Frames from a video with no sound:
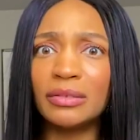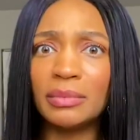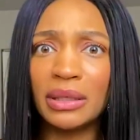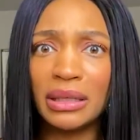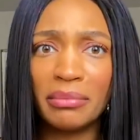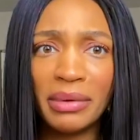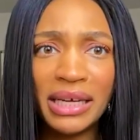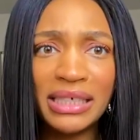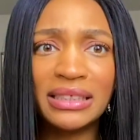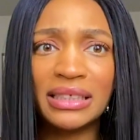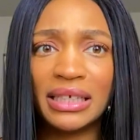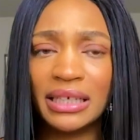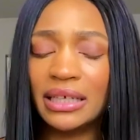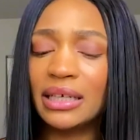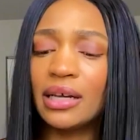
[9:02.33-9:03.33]
smell
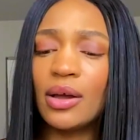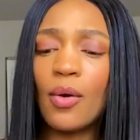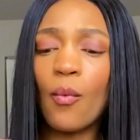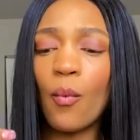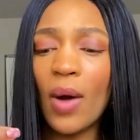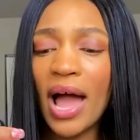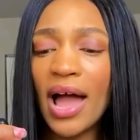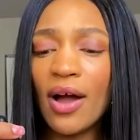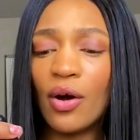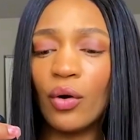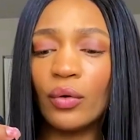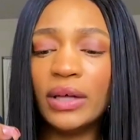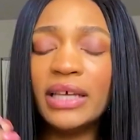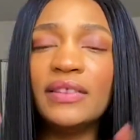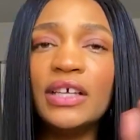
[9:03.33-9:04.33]
amazing.
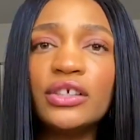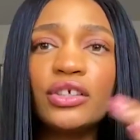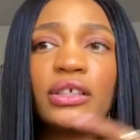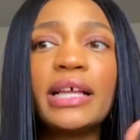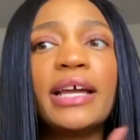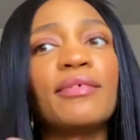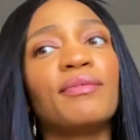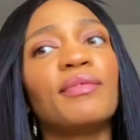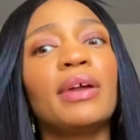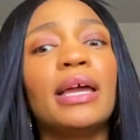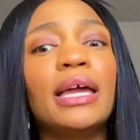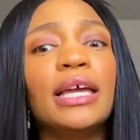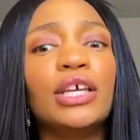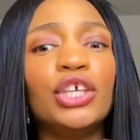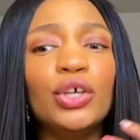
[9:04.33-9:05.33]
Wow. And these are like
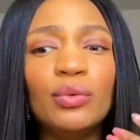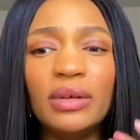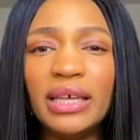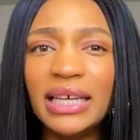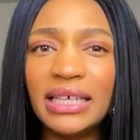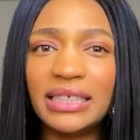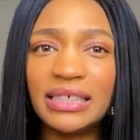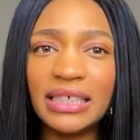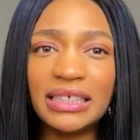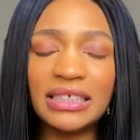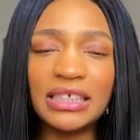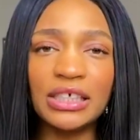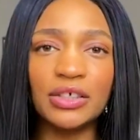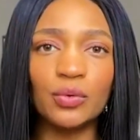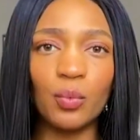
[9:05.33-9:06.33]
unique
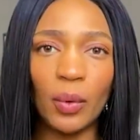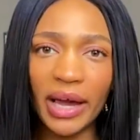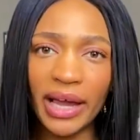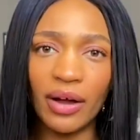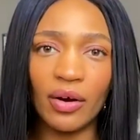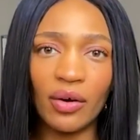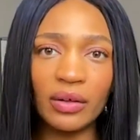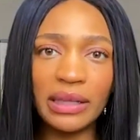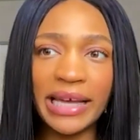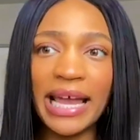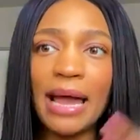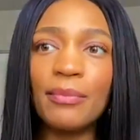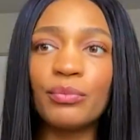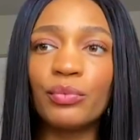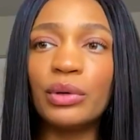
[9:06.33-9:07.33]
scents as well.
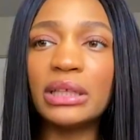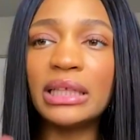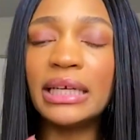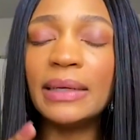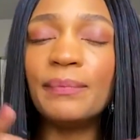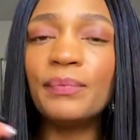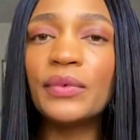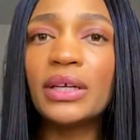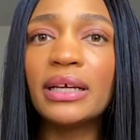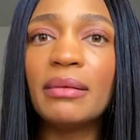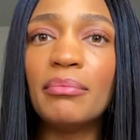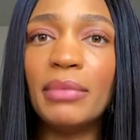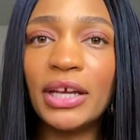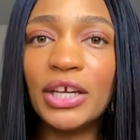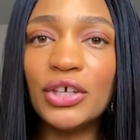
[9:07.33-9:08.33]
Like I'm really
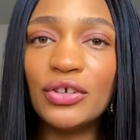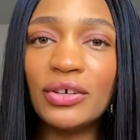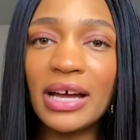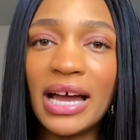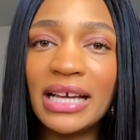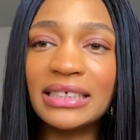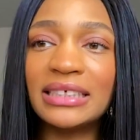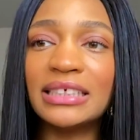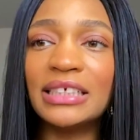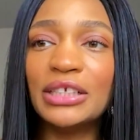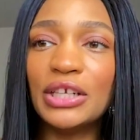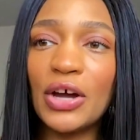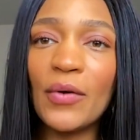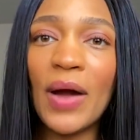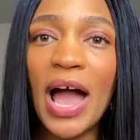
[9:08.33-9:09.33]
making you guys
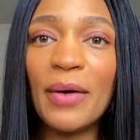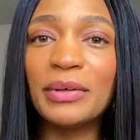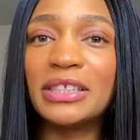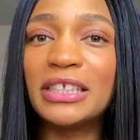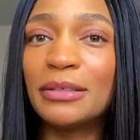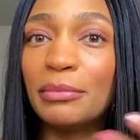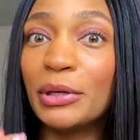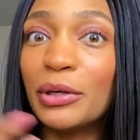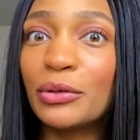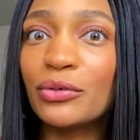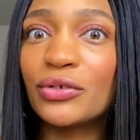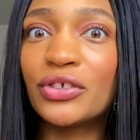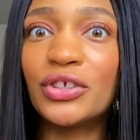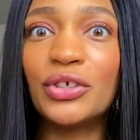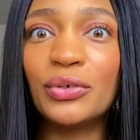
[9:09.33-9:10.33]
know how it
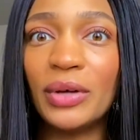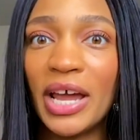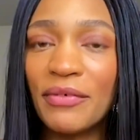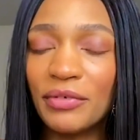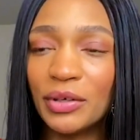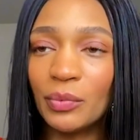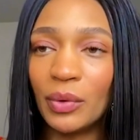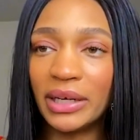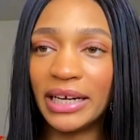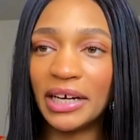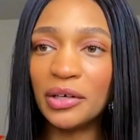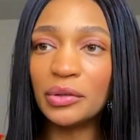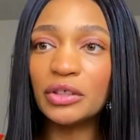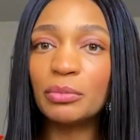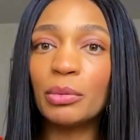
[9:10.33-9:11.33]
smells to everyone
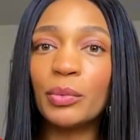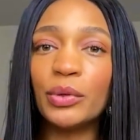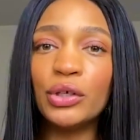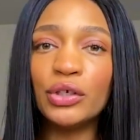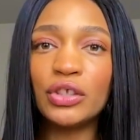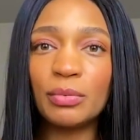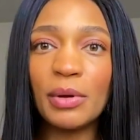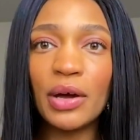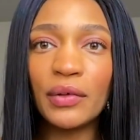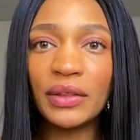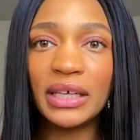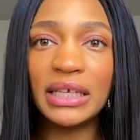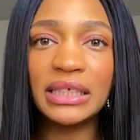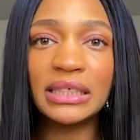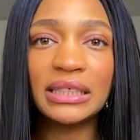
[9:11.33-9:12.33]
else. But when you smell
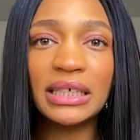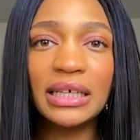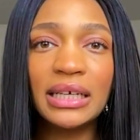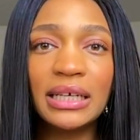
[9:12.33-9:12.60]
these,